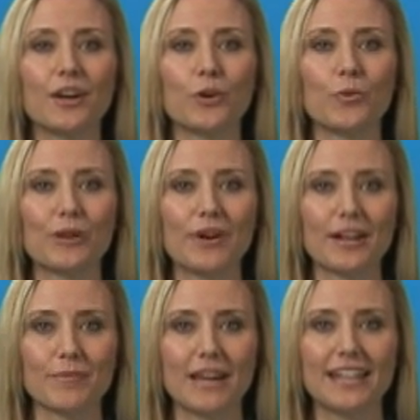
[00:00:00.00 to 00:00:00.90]
We
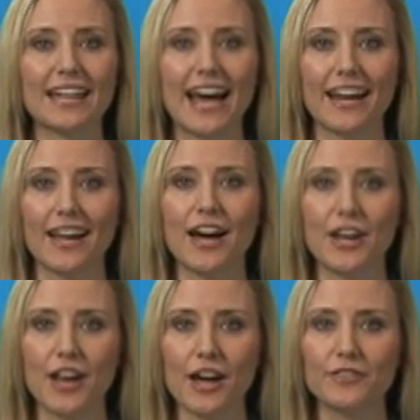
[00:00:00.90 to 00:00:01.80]
recommend adding
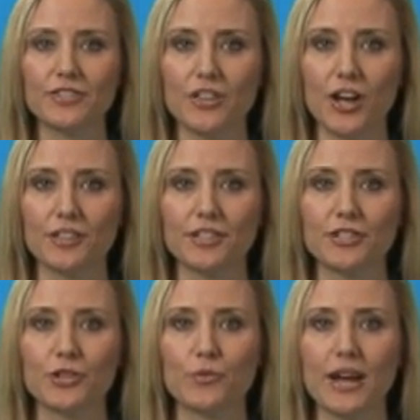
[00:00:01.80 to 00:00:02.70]
enough salt
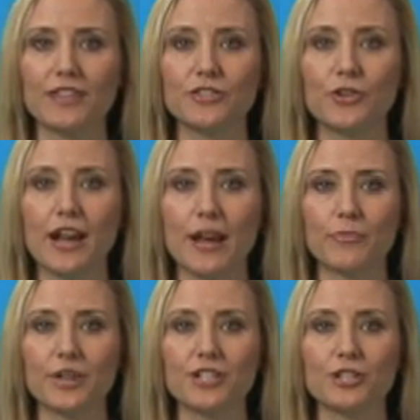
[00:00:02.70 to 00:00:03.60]
to raise your
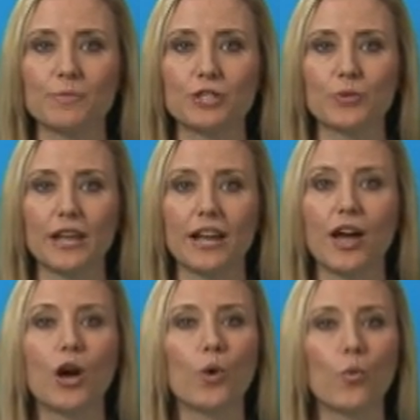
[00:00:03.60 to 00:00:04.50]
amperage to between
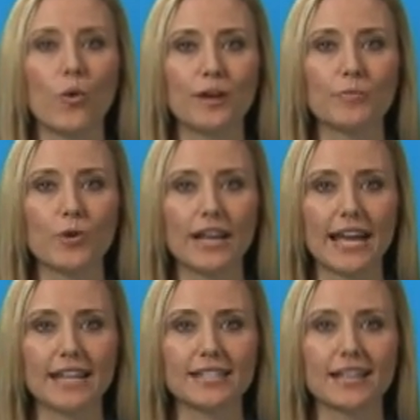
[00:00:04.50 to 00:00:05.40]

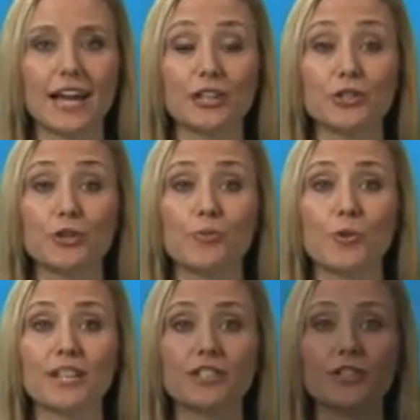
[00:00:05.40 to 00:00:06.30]
1.8 and
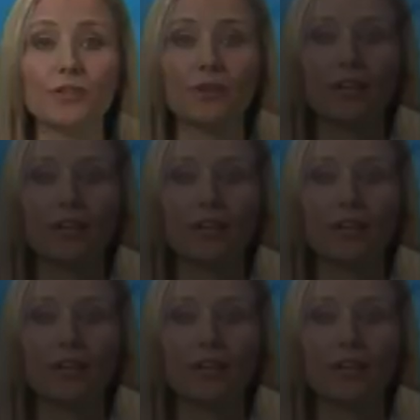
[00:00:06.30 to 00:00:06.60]
2.2.